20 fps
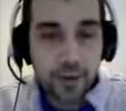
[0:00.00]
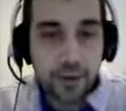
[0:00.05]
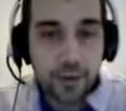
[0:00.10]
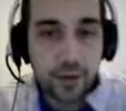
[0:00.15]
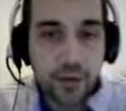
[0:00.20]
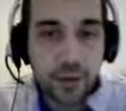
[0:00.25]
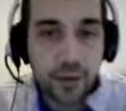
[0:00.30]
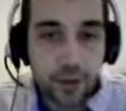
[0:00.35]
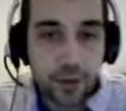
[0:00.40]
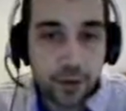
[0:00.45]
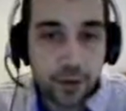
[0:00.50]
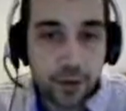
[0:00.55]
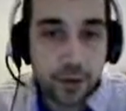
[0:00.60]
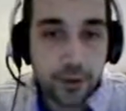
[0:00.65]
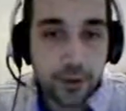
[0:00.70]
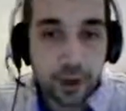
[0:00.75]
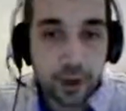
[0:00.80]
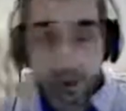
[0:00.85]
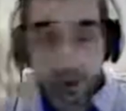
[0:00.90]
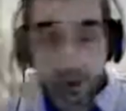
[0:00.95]
So you
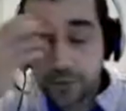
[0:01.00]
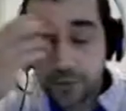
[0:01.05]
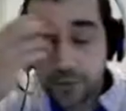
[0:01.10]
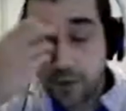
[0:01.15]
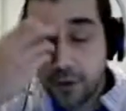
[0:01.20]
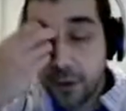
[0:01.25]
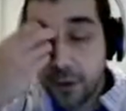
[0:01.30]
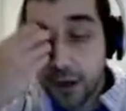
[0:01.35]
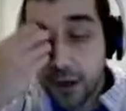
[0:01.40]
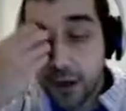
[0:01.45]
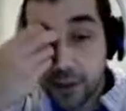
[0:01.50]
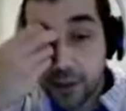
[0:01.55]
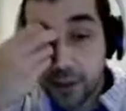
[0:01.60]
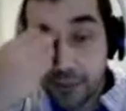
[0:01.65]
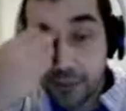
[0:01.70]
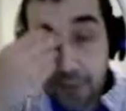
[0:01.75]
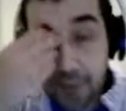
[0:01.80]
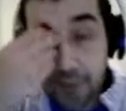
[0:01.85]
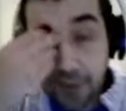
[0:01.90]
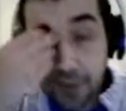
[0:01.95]
don't have to worry about actually
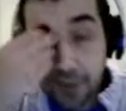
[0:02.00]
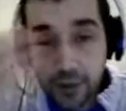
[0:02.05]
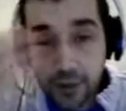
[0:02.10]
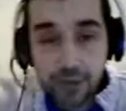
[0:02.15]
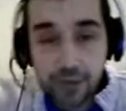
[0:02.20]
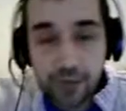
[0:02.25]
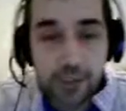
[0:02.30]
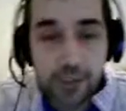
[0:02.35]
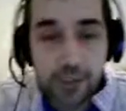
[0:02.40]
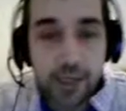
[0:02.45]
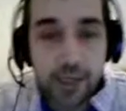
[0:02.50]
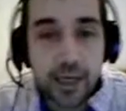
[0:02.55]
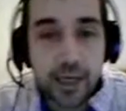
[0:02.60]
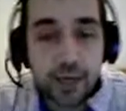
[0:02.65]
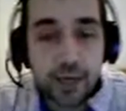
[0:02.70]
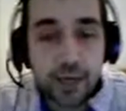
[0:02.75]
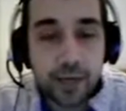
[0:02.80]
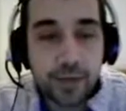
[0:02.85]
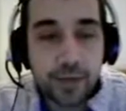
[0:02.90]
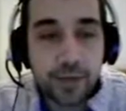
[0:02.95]
making yourself a lake
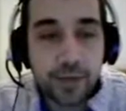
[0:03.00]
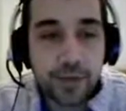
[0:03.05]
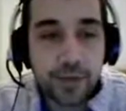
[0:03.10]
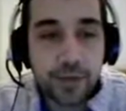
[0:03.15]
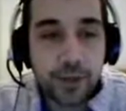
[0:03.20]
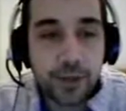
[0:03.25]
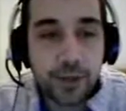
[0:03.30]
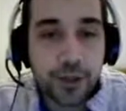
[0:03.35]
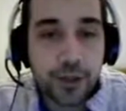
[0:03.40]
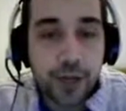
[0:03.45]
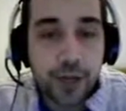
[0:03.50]
in which to fish.